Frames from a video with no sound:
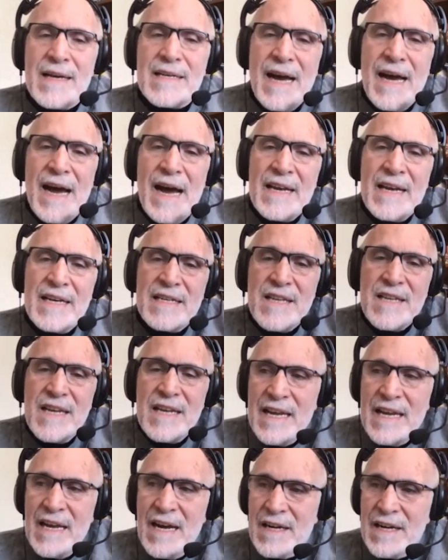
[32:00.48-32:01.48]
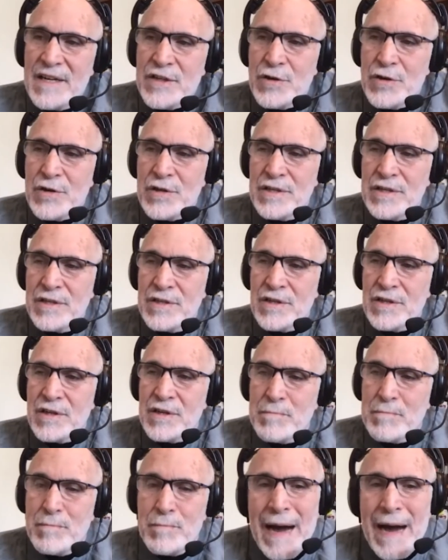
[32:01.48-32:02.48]
on
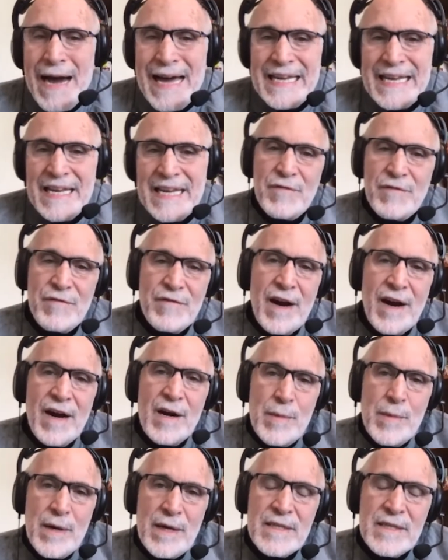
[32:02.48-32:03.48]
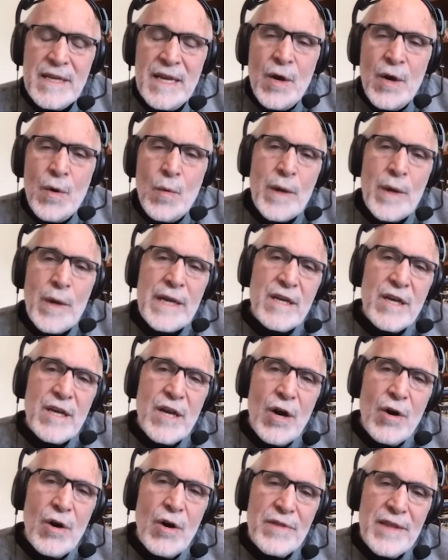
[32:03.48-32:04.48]
your body environment. We
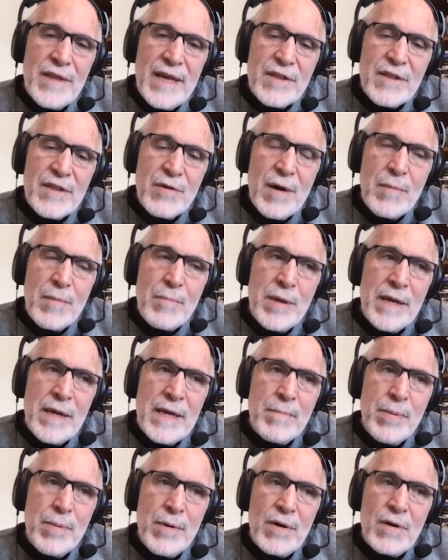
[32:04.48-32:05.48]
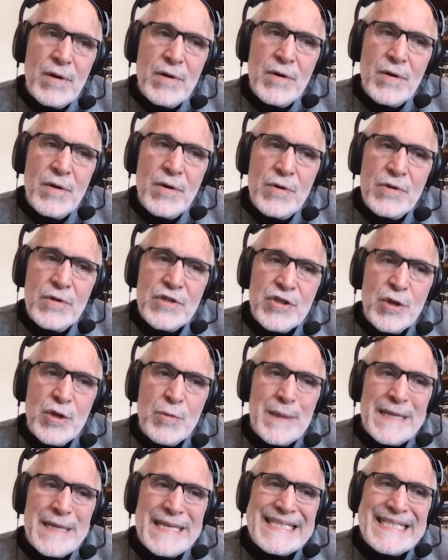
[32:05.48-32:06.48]
know that there are people who
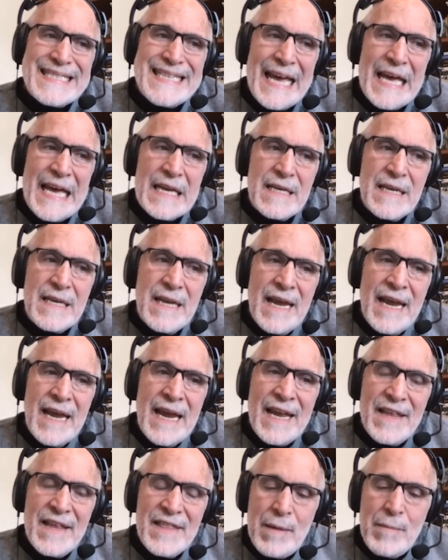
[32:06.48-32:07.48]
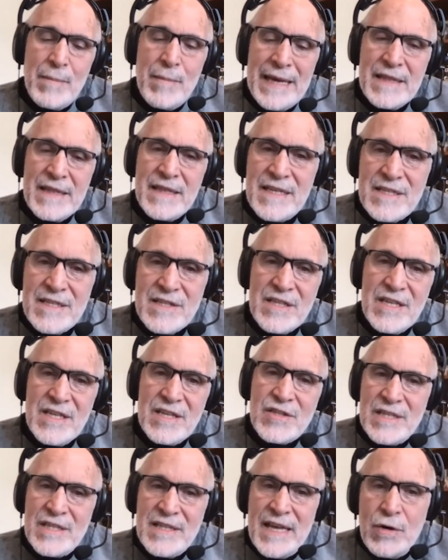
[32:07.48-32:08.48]
should be dead, and they made the
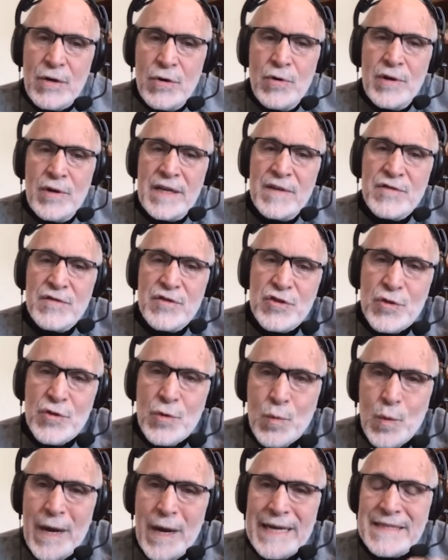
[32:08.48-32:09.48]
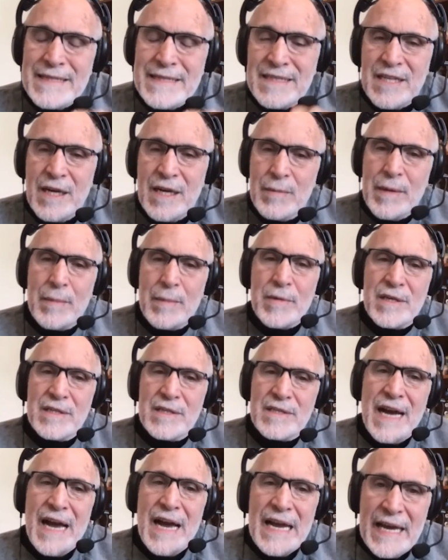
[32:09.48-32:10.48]
decision that who gives you the right to tell me I'm going to
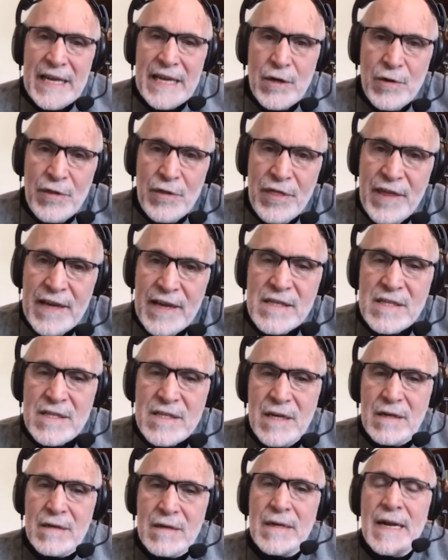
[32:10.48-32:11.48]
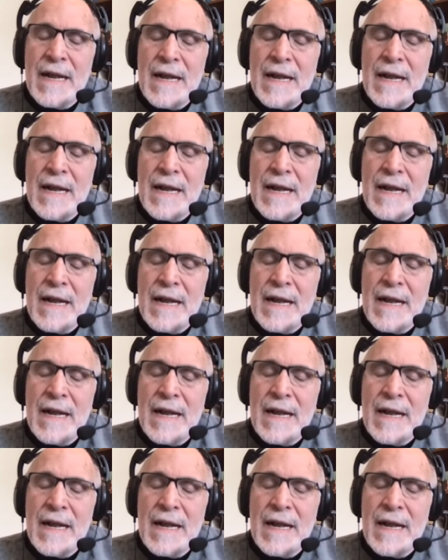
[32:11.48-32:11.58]
die? I don't think so.